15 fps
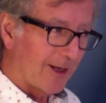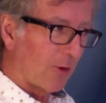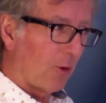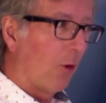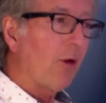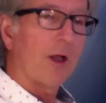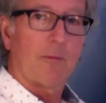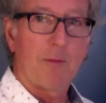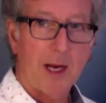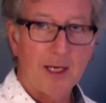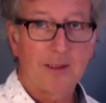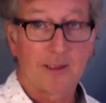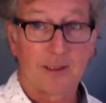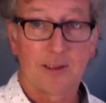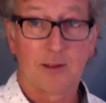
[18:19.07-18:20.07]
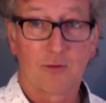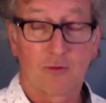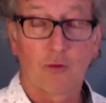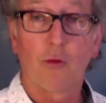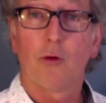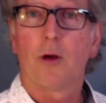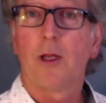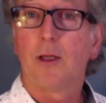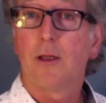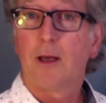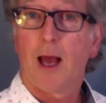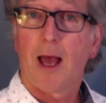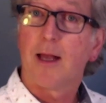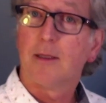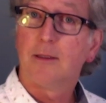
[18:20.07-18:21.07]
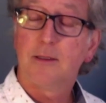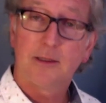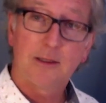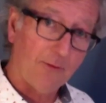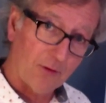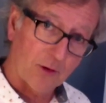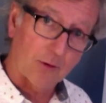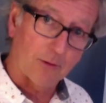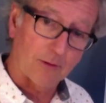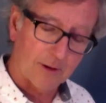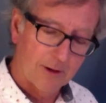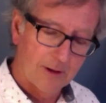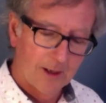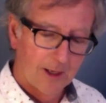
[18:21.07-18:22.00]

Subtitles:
All it means is that drawing hands is difficult.